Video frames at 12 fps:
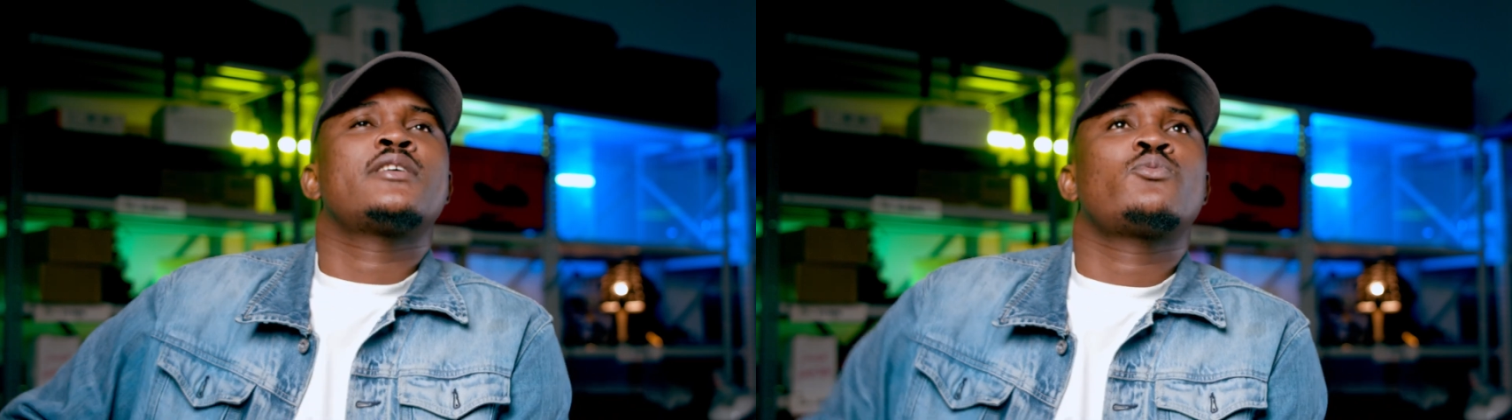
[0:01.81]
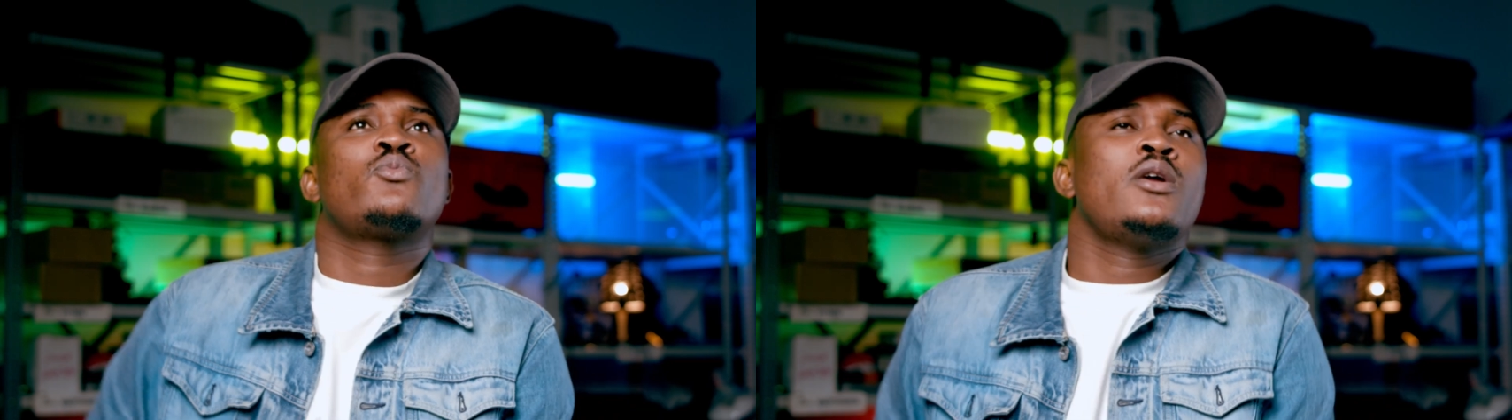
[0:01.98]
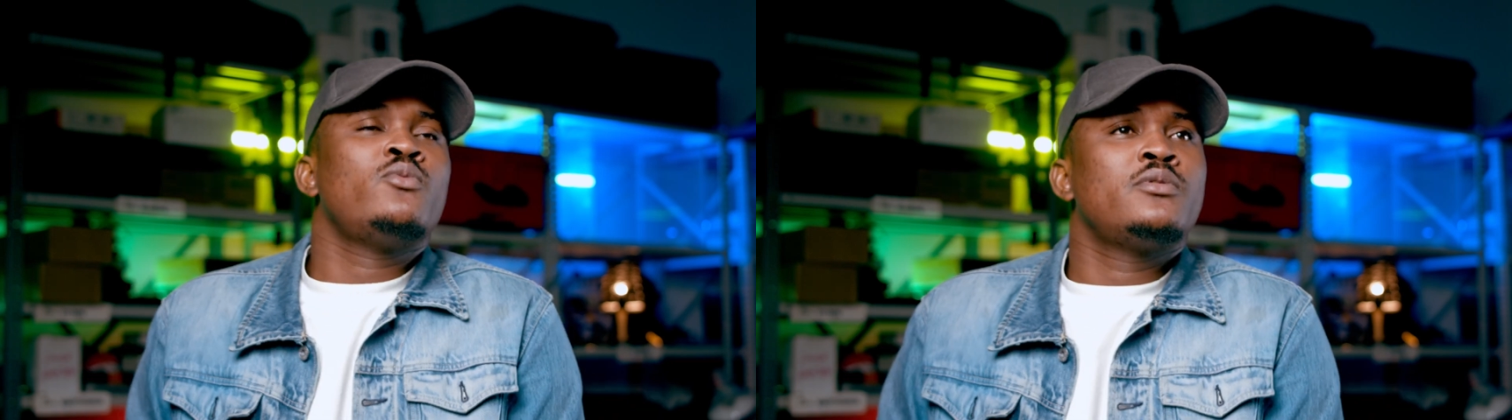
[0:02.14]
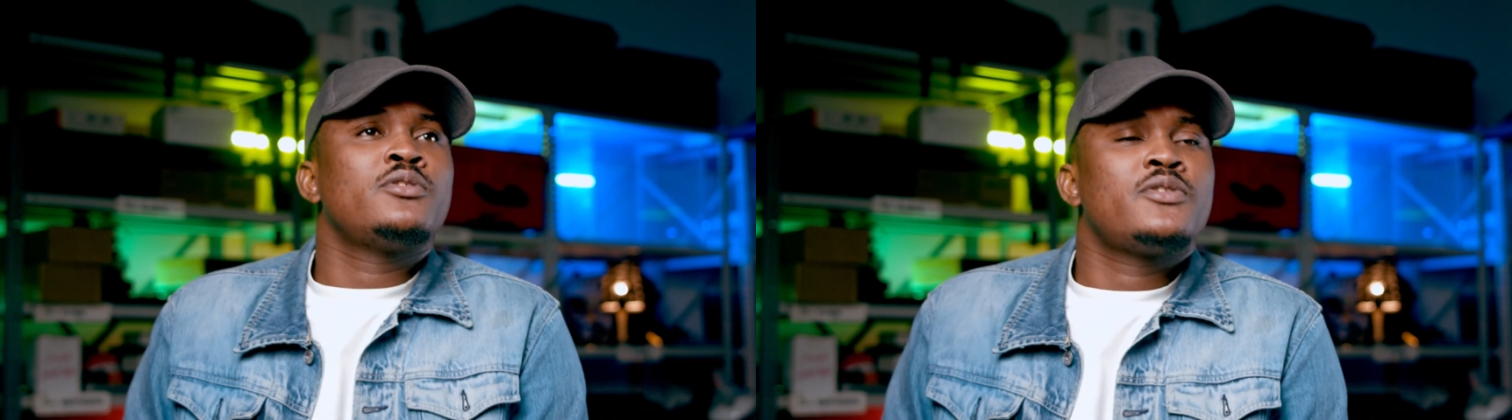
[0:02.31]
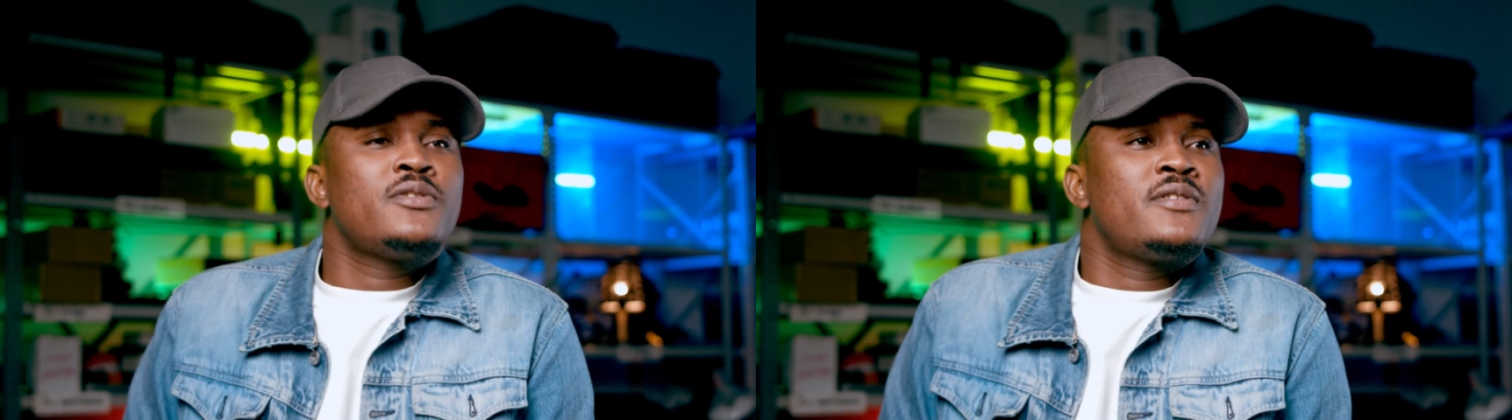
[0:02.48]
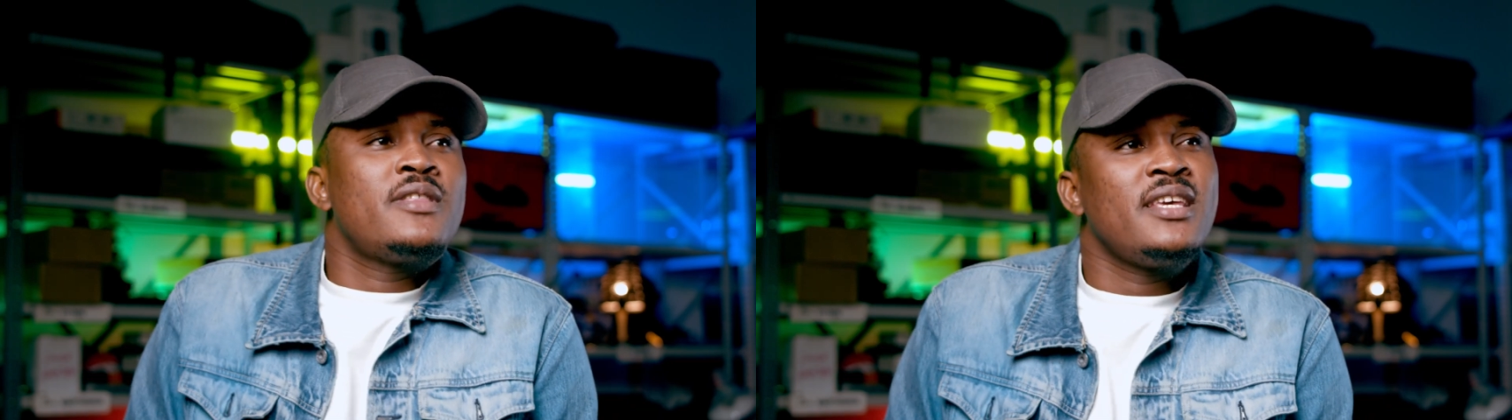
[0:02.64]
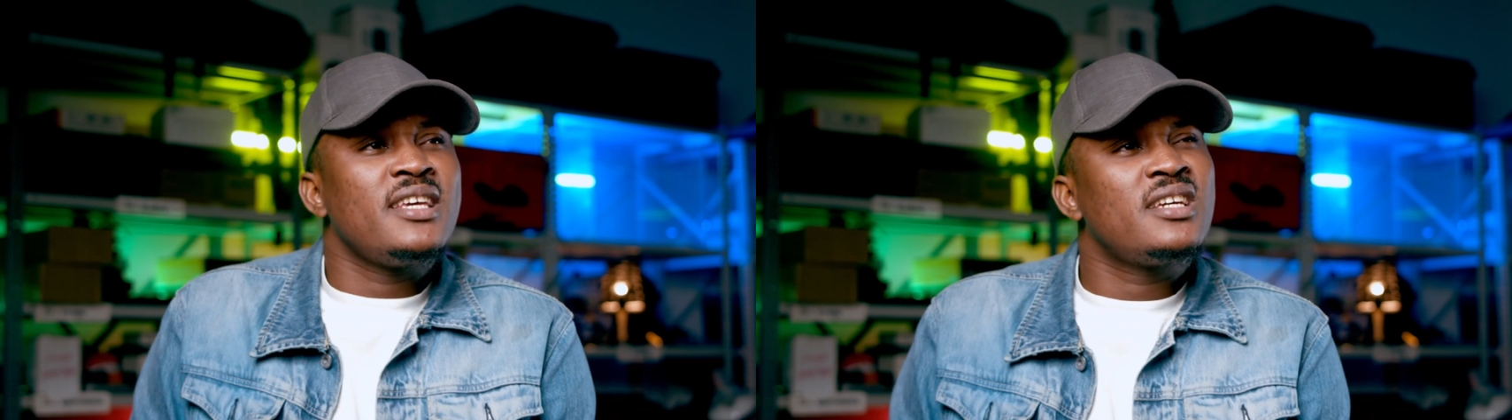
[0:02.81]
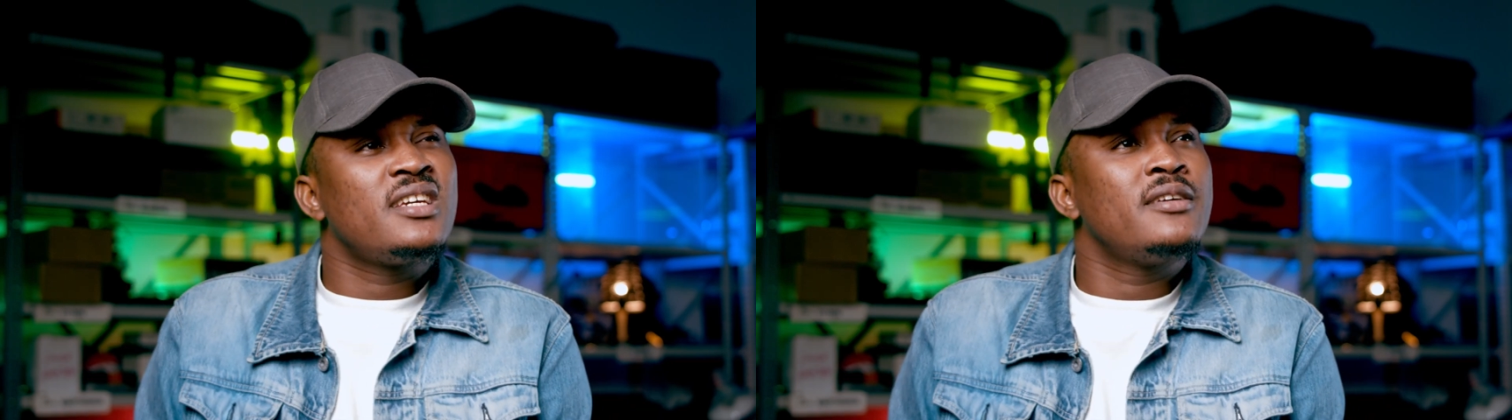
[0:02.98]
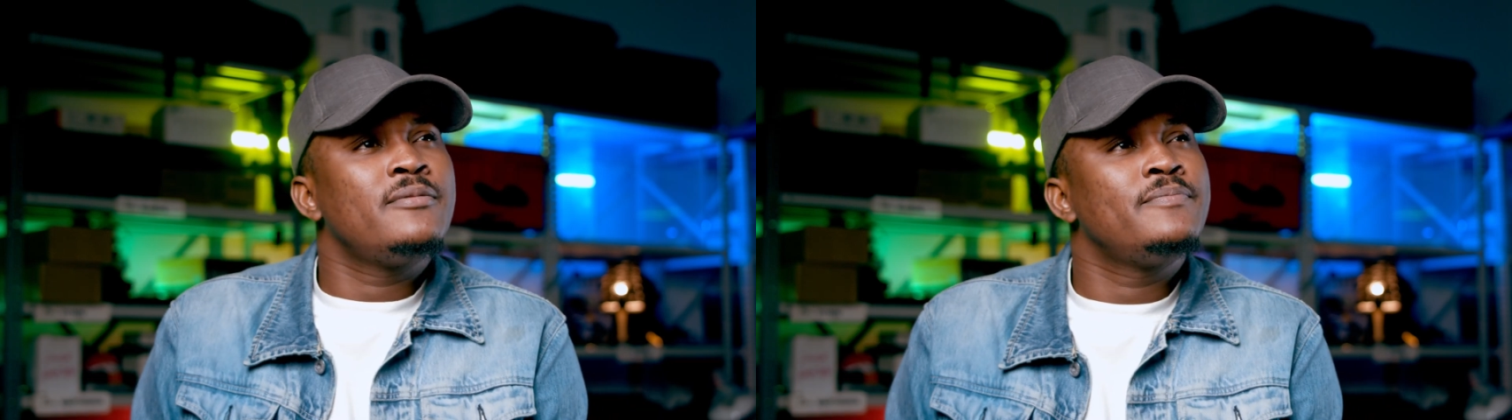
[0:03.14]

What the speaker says: that one will just think